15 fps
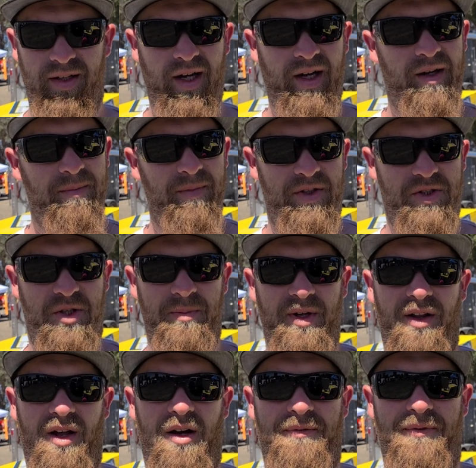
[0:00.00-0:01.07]
Yeah, it should be
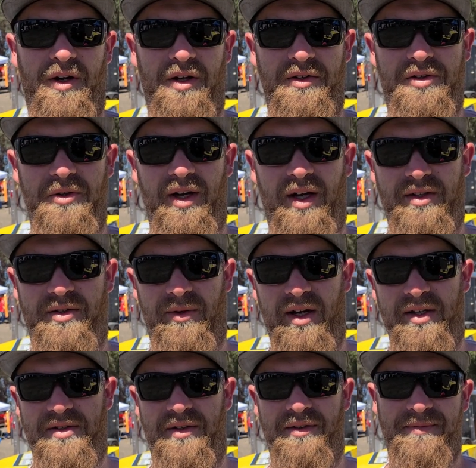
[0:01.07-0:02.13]
a lot of fun, two nights of
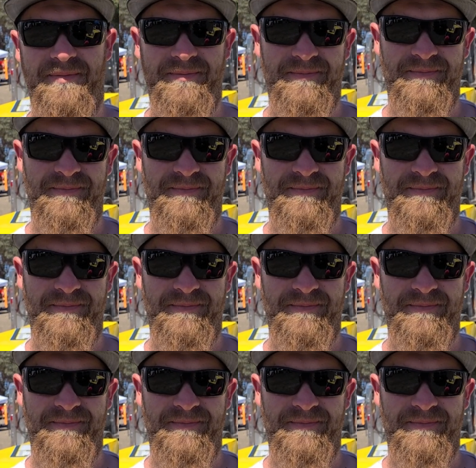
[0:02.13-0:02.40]
racing.